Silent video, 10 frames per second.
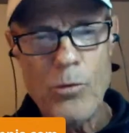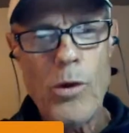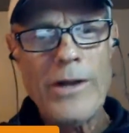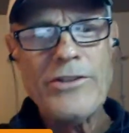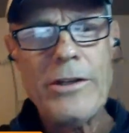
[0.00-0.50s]

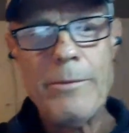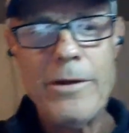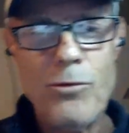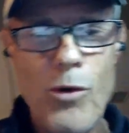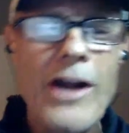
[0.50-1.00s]
Watch
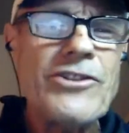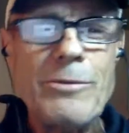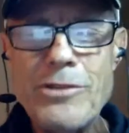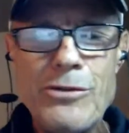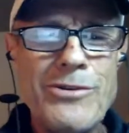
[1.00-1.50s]
him
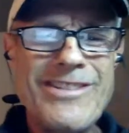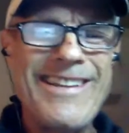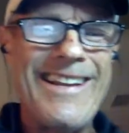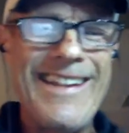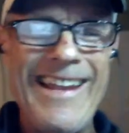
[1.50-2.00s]
do
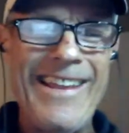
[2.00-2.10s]
his thing,